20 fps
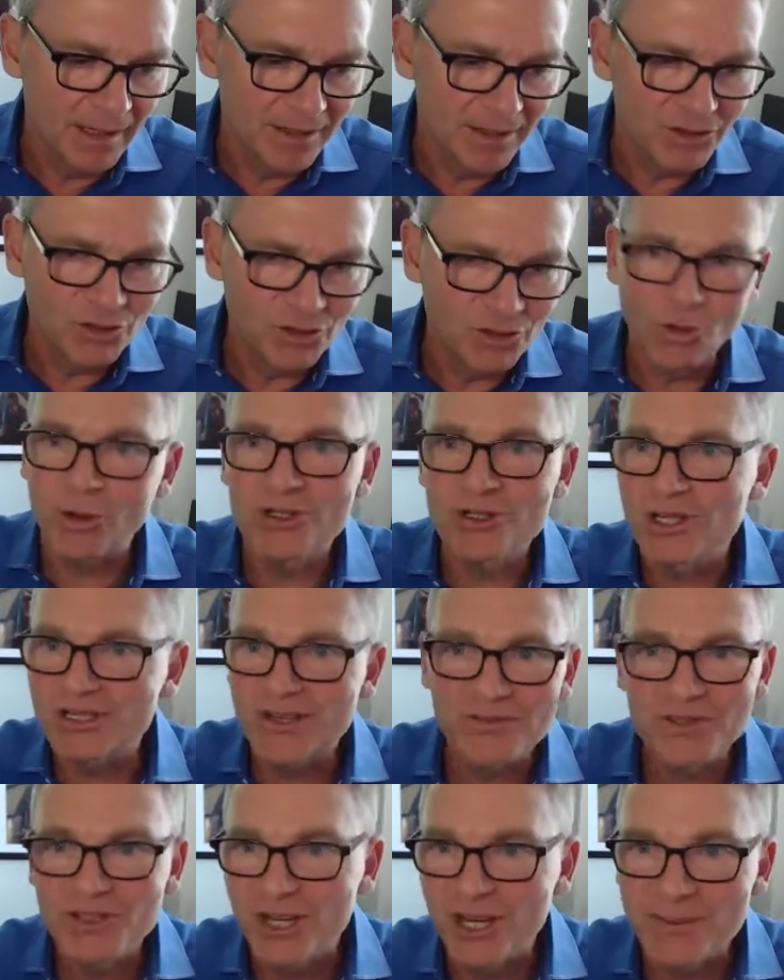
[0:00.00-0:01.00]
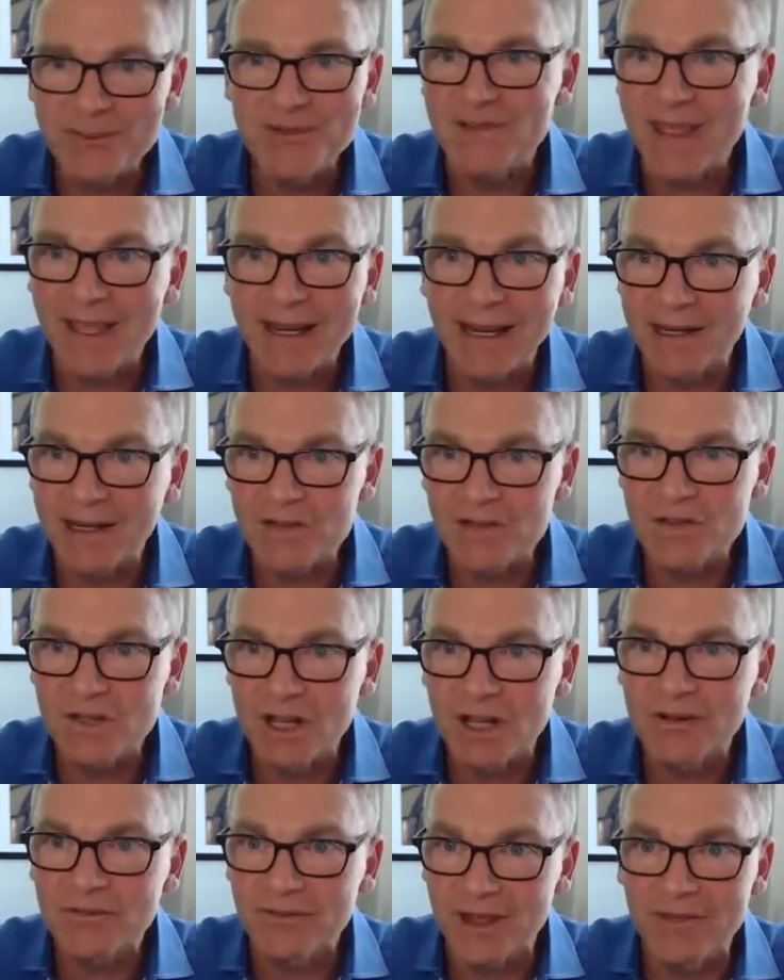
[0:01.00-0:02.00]
shortages of chips and that kind of
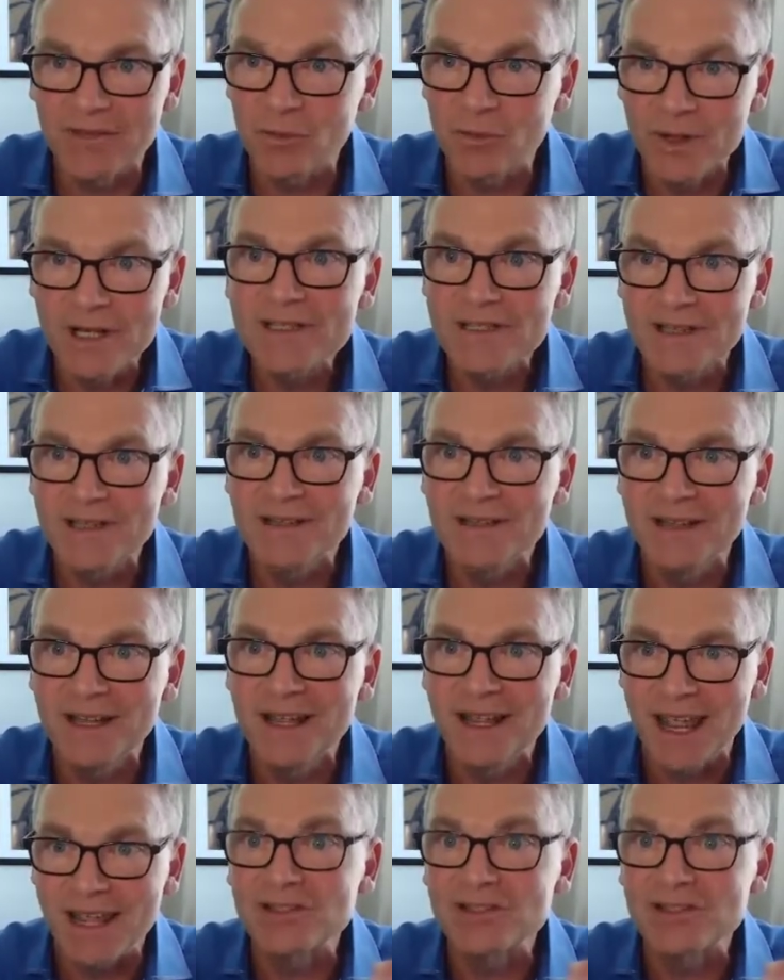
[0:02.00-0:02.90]
stuff, and the reason,